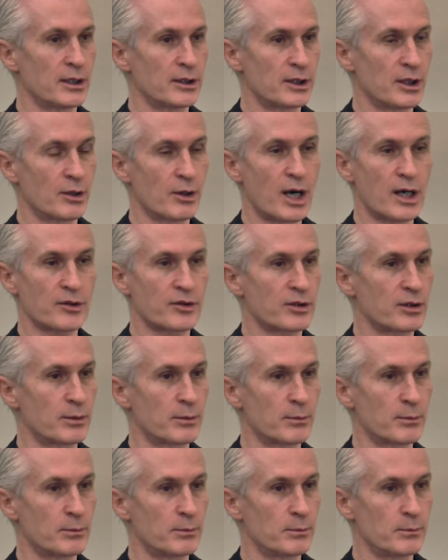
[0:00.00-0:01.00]
There are
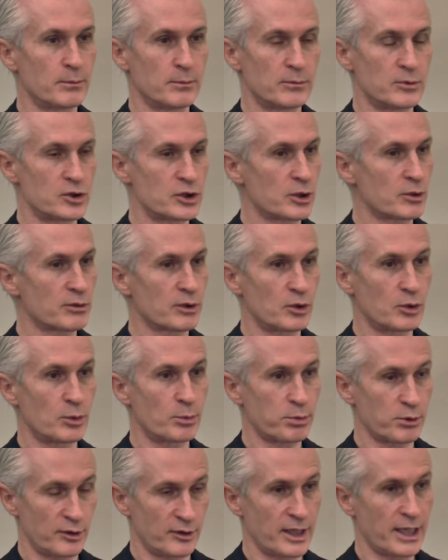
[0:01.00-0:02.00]
some children who
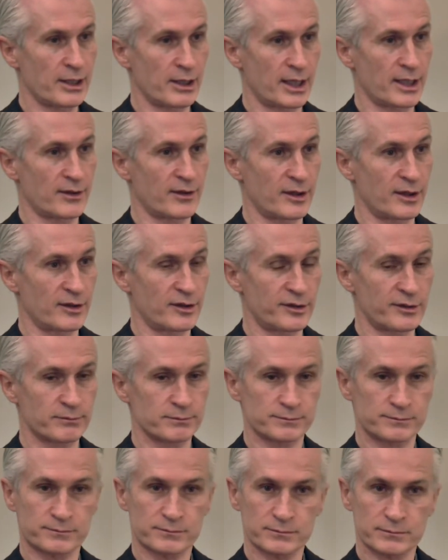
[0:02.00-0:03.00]
present like this,
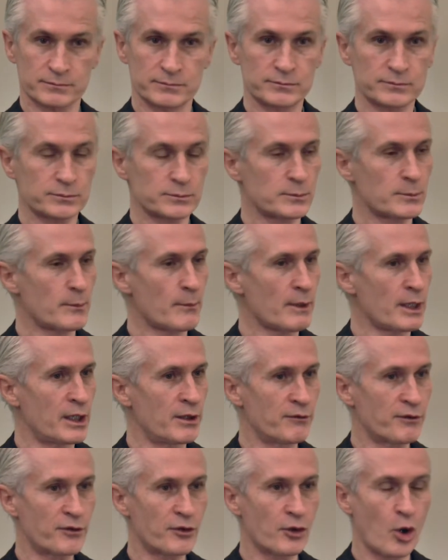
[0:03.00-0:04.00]

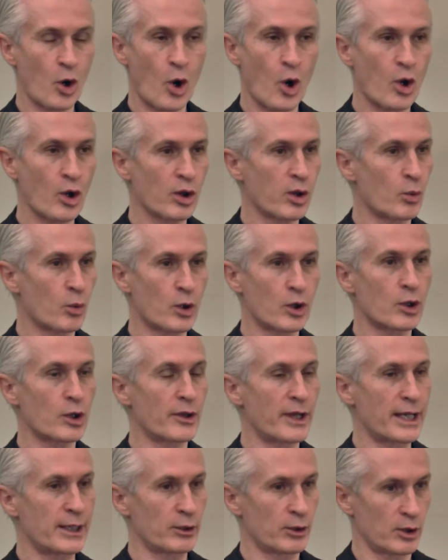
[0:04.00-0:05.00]
and for all the world
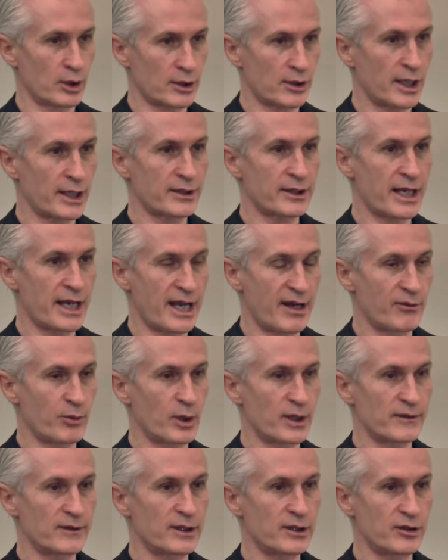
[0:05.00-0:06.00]
they look like they have
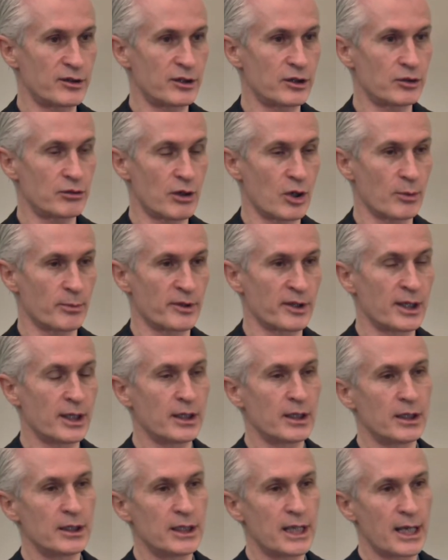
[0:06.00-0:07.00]
one of these syndromes,
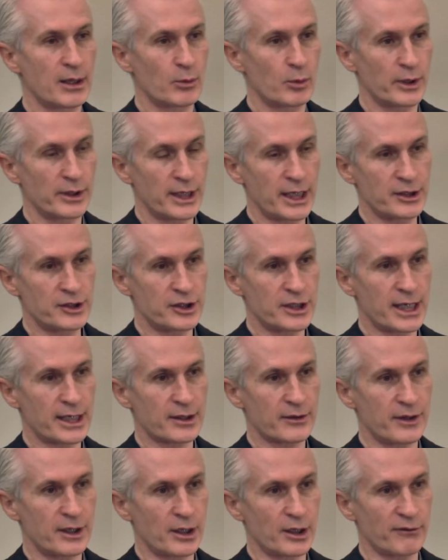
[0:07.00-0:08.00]
yet when they
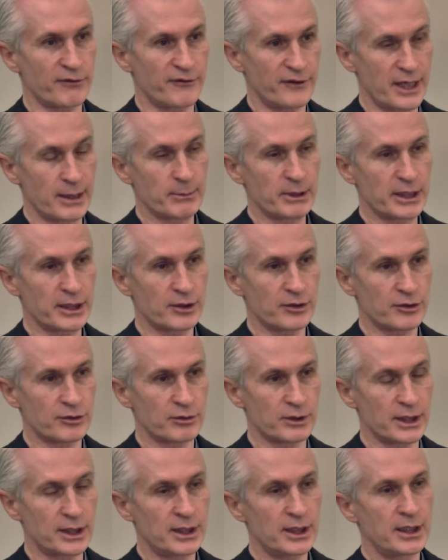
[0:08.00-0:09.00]
check their family
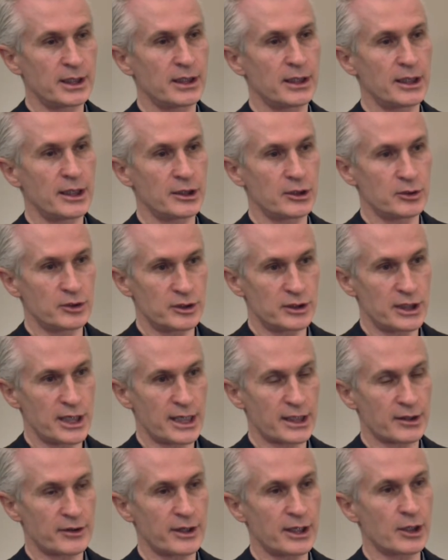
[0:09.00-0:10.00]
history and you
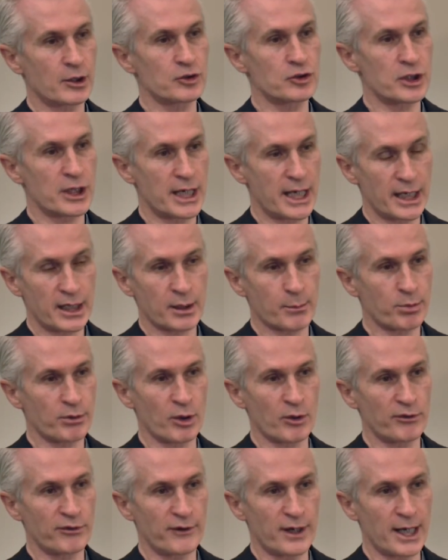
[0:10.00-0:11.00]
check their genetic
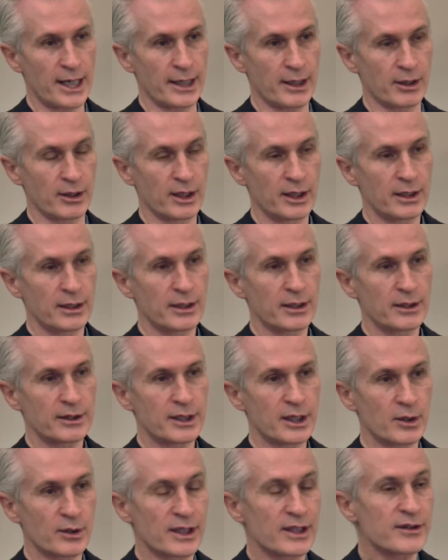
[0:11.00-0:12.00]
profile,
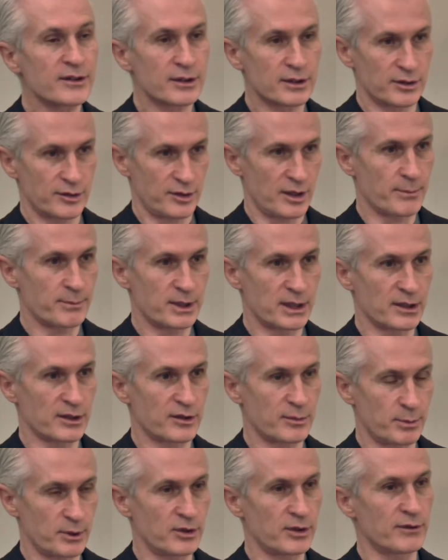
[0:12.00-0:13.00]
there isn't something
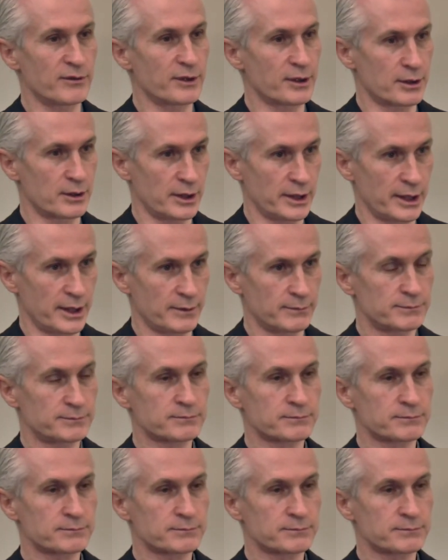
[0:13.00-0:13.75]
specifically